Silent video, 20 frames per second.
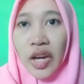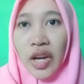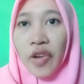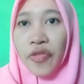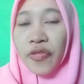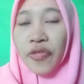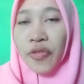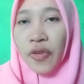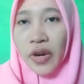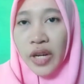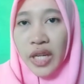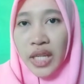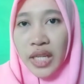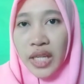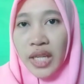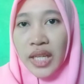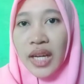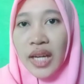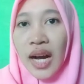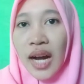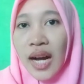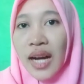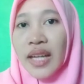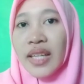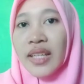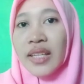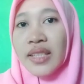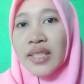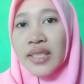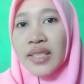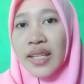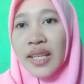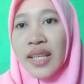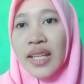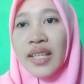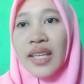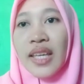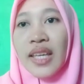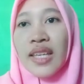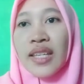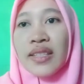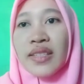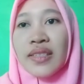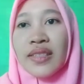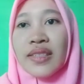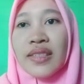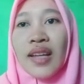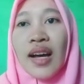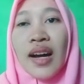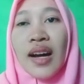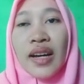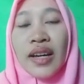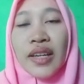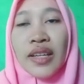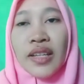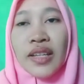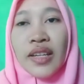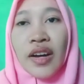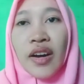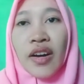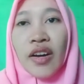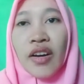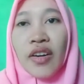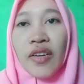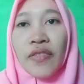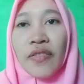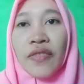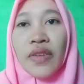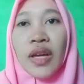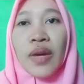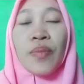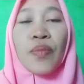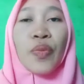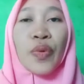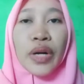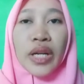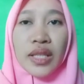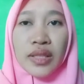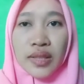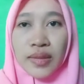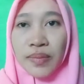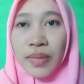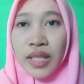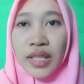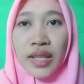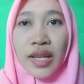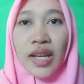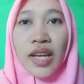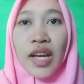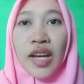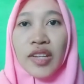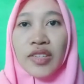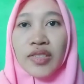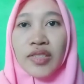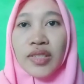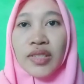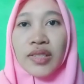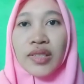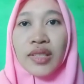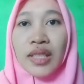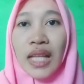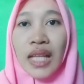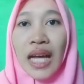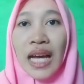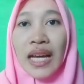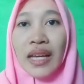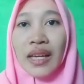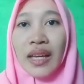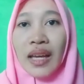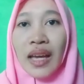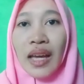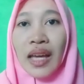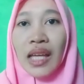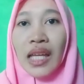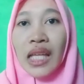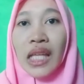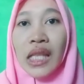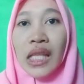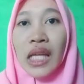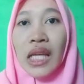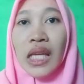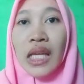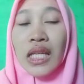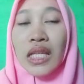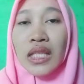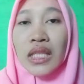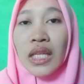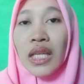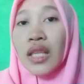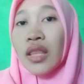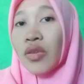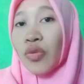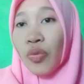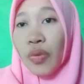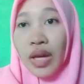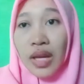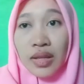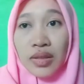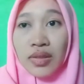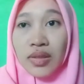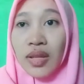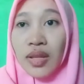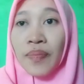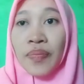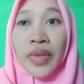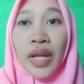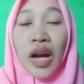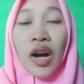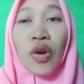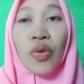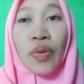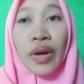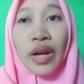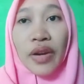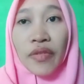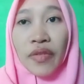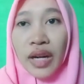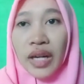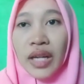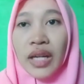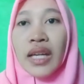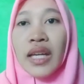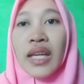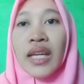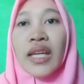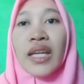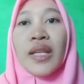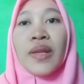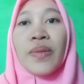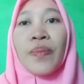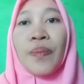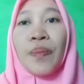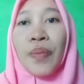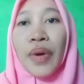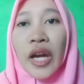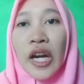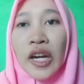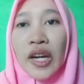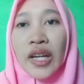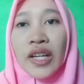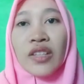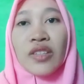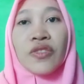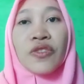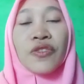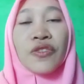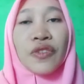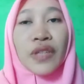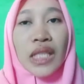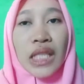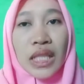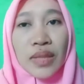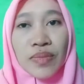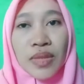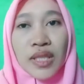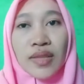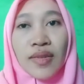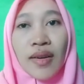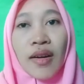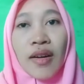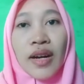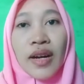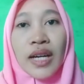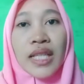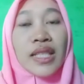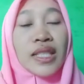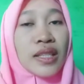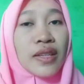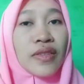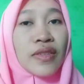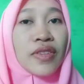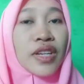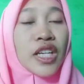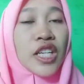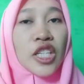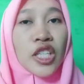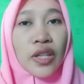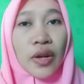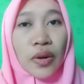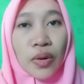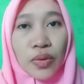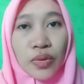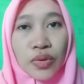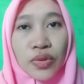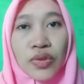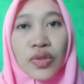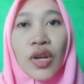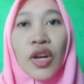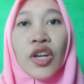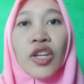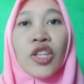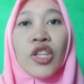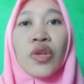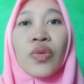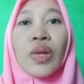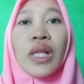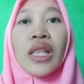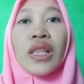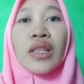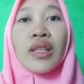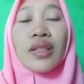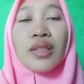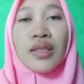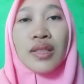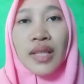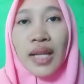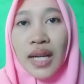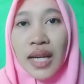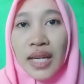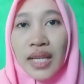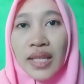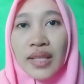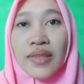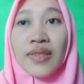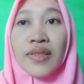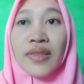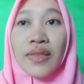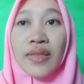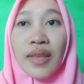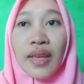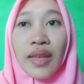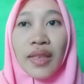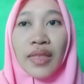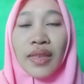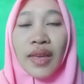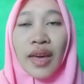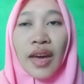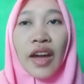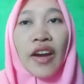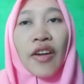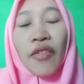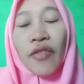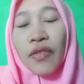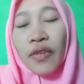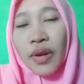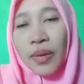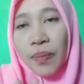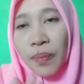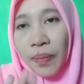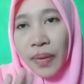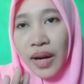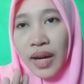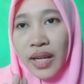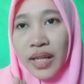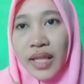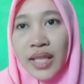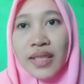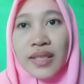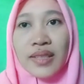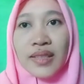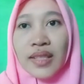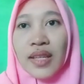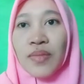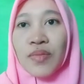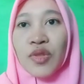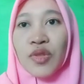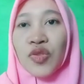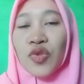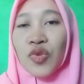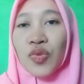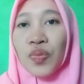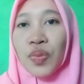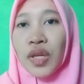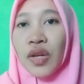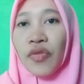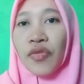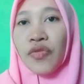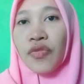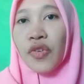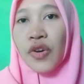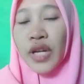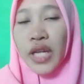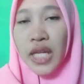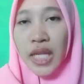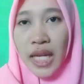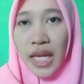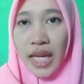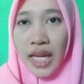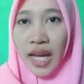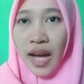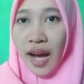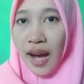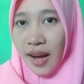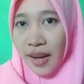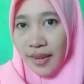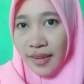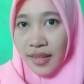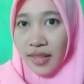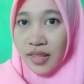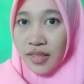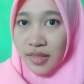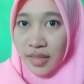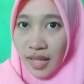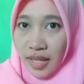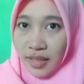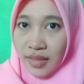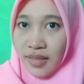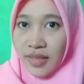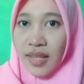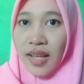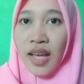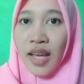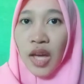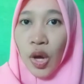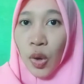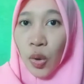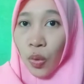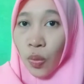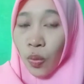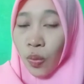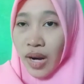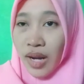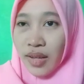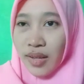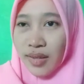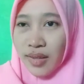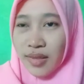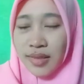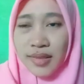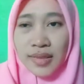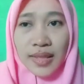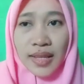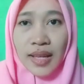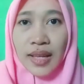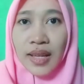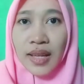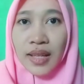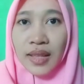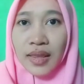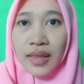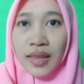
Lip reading: Avoiding eye contact is a sign of embracement, just like it is in the West. However, in period films or TV shows, you will notice that everybody seems to be avoiding eye contact. Why is that?